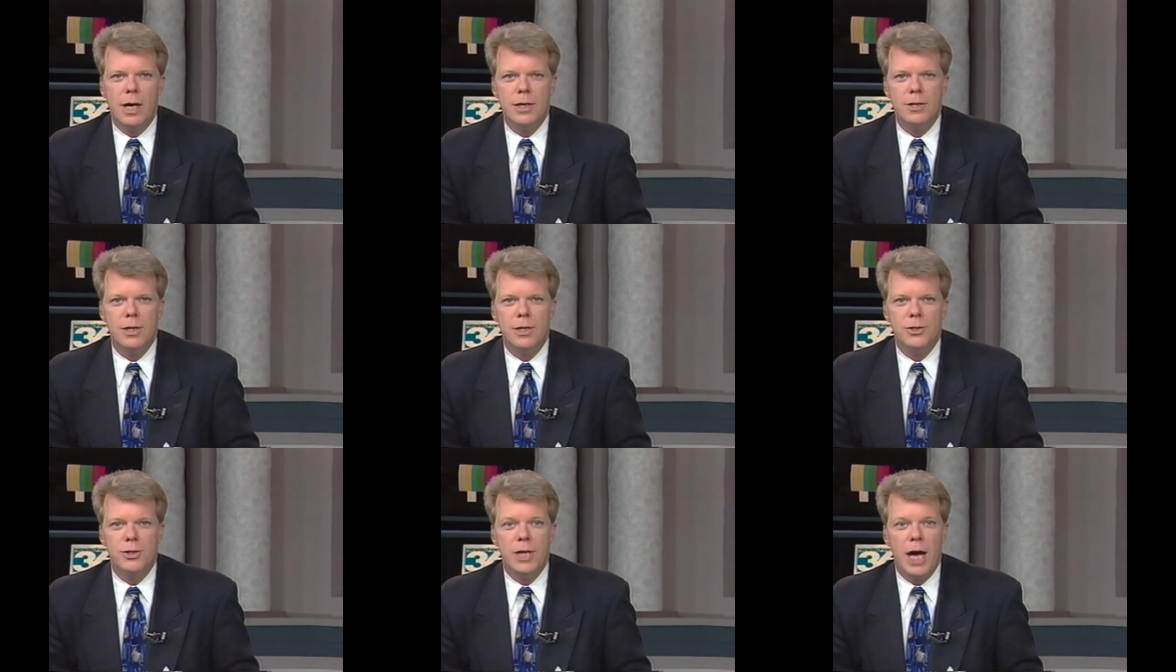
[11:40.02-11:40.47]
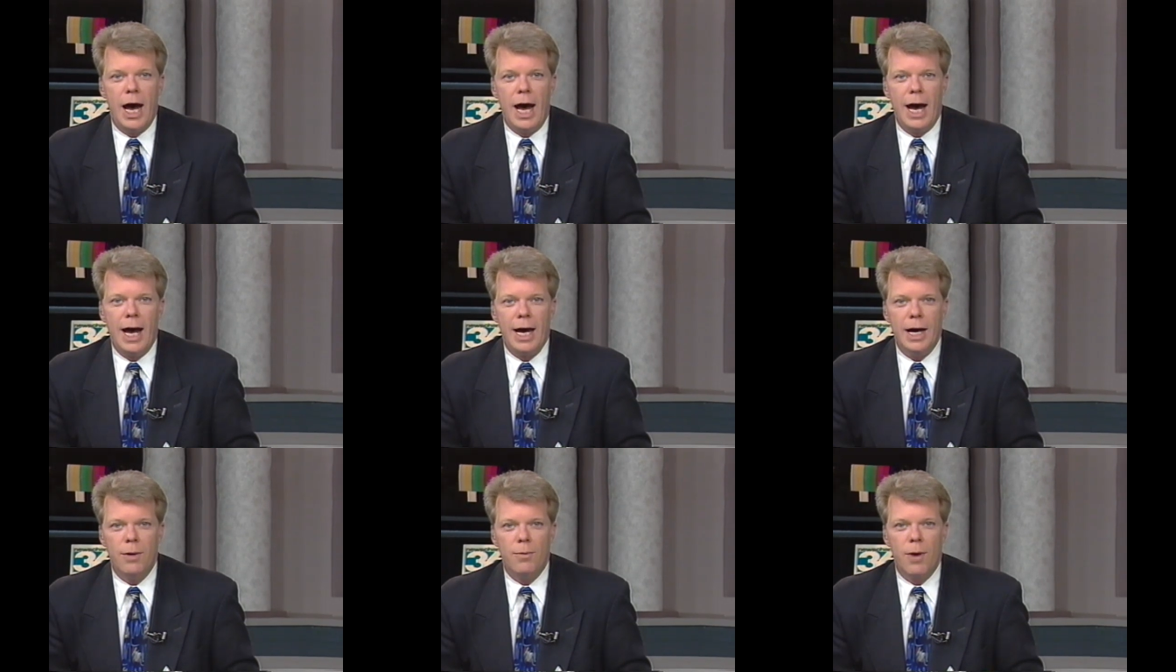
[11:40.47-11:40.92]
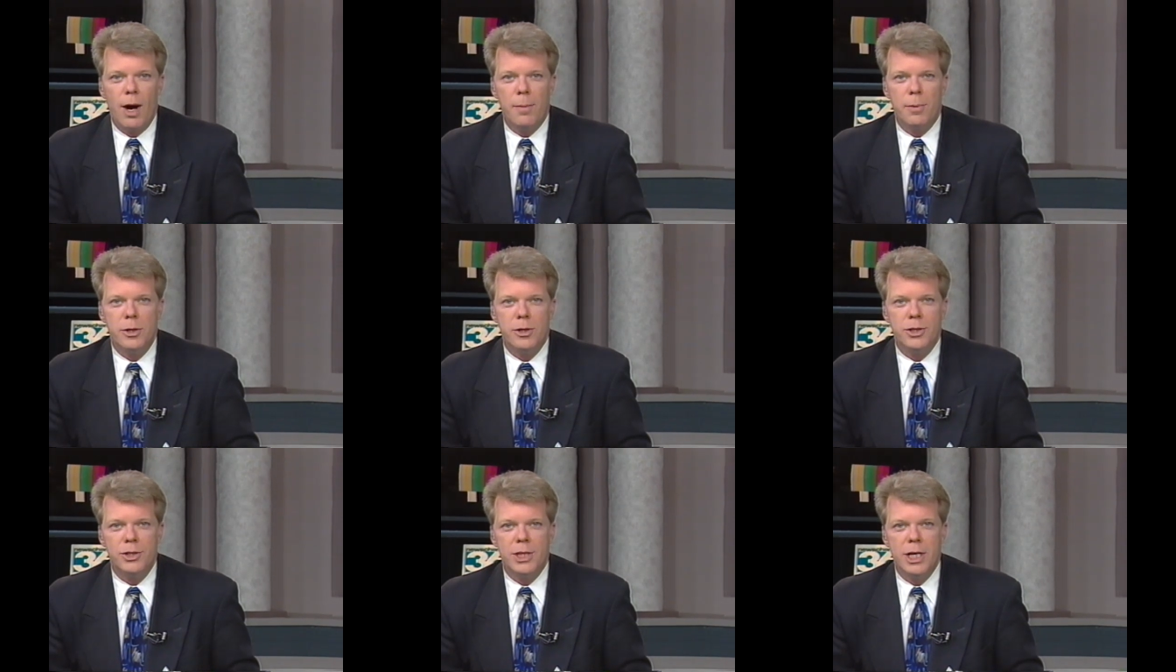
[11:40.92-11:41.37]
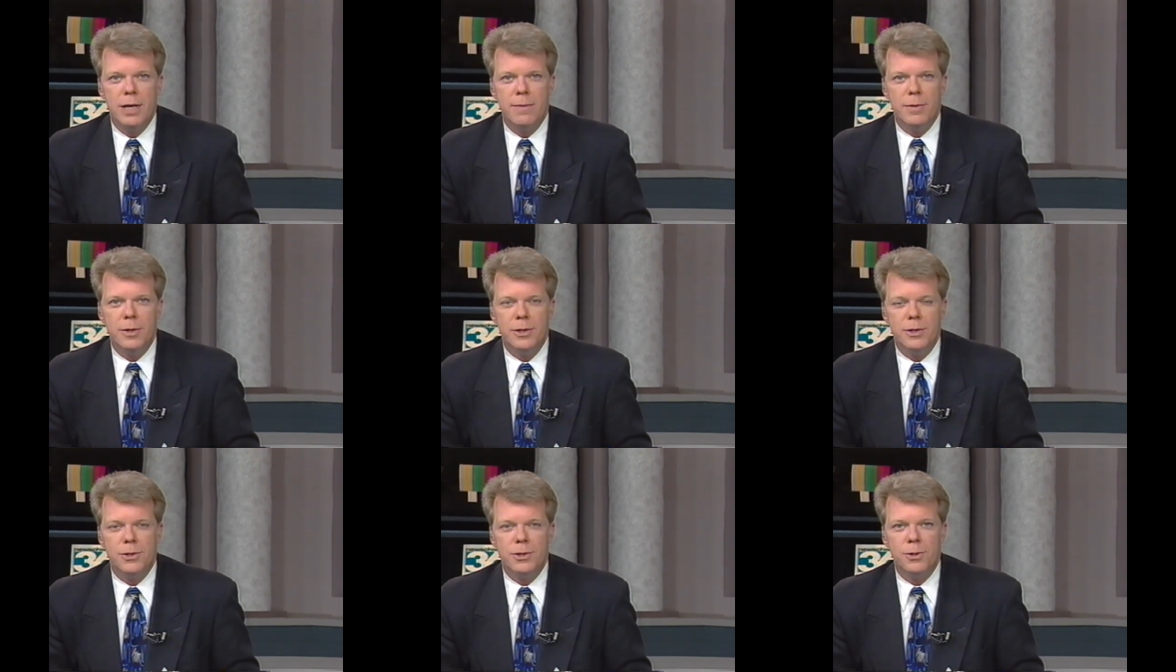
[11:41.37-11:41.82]
has died. Robert
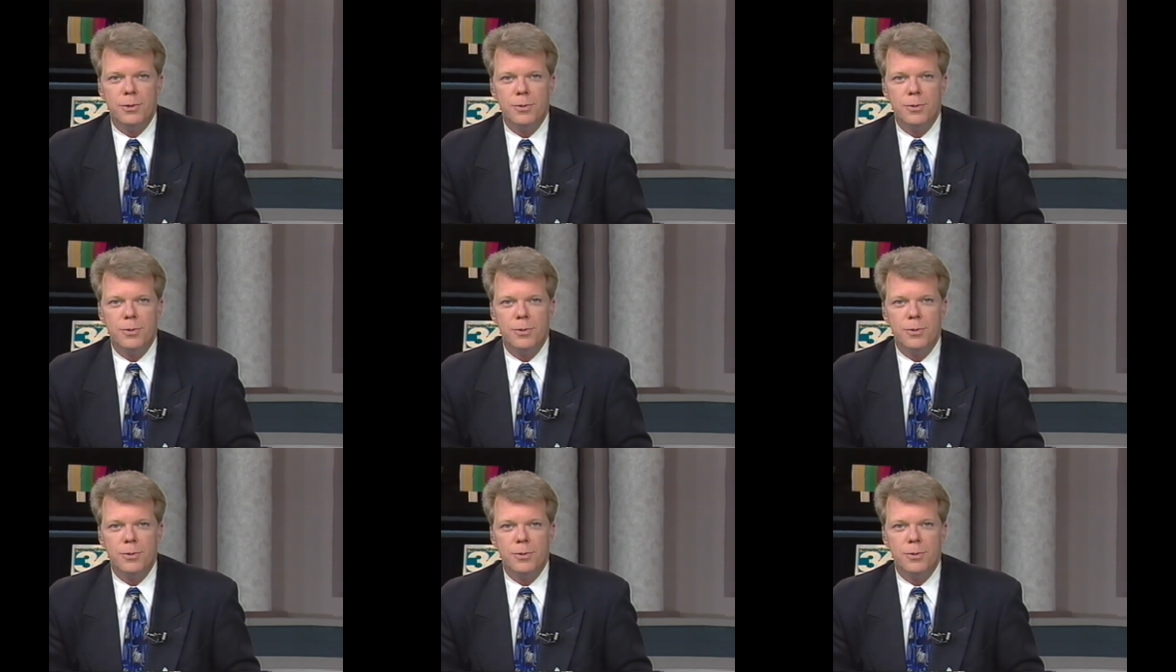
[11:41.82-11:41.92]
Stevens,